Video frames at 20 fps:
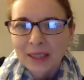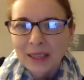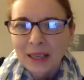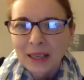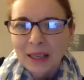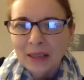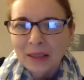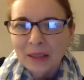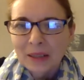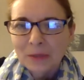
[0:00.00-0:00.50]

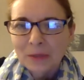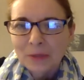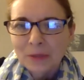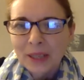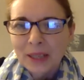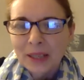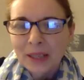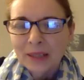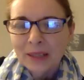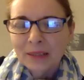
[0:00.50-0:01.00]
If I
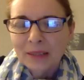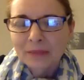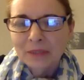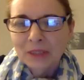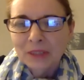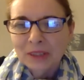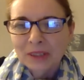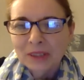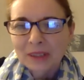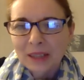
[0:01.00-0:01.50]
can
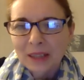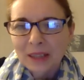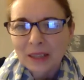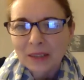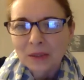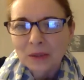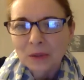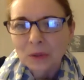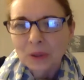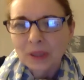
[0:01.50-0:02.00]
just add
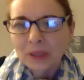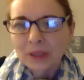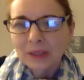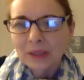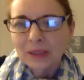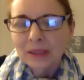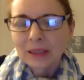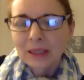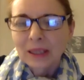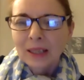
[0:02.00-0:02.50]
to
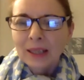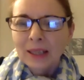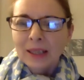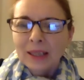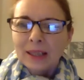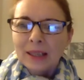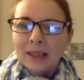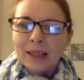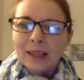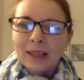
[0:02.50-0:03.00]
this,
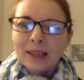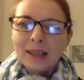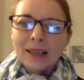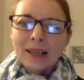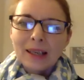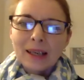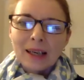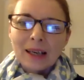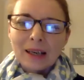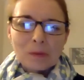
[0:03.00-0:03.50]

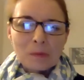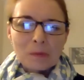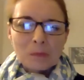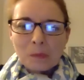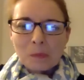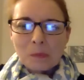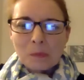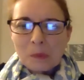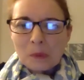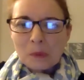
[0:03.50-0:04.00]

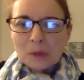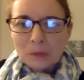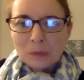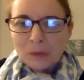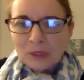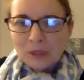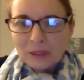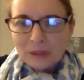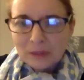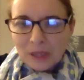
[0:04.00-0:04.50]
what
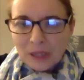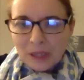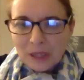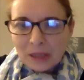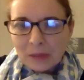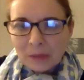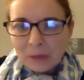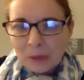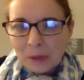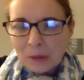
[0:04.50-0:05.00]
was
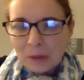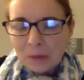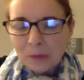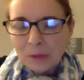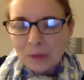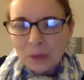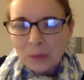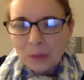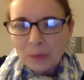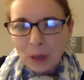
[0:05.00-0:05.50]
really
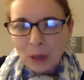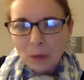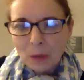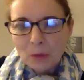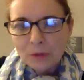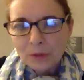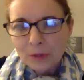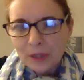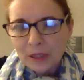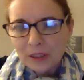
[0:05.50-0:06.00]
very
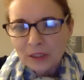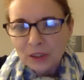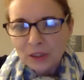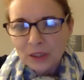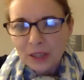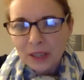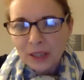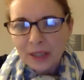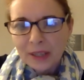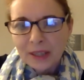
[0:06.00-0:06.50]
powerful and
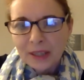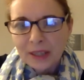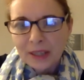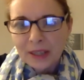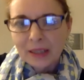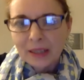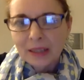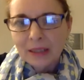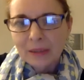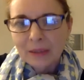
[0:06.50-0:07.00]

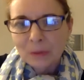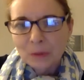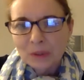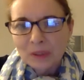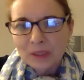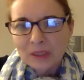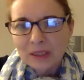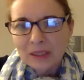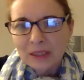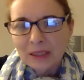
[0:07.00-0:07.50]
striking
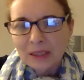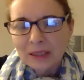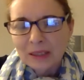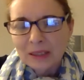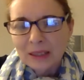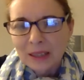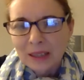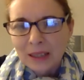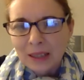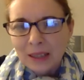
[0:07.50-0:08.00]
was that,
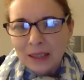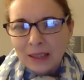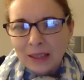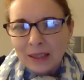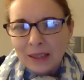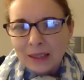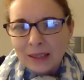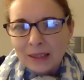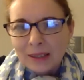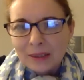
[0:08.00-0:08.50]

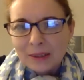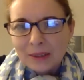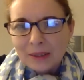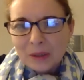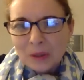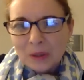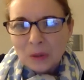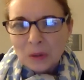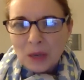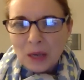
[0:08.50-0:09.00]

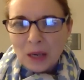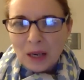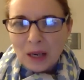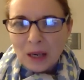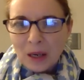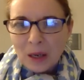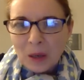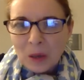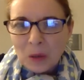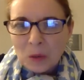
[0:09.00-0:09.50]

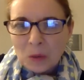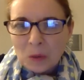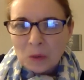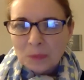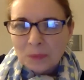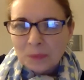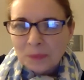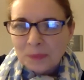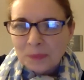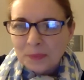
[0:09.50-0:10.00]

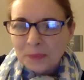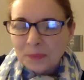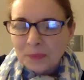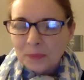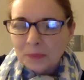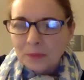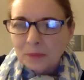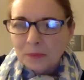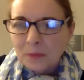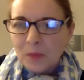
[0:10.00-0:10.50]
how
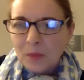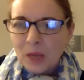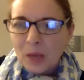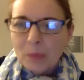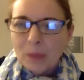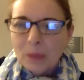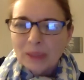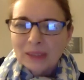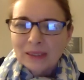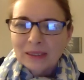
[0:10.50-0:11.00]

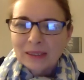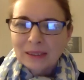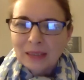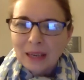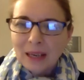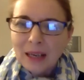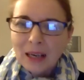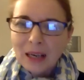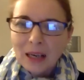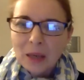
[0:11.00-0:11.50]

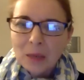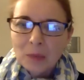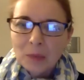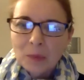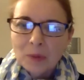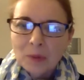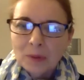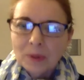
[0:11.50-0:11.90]
Bassam's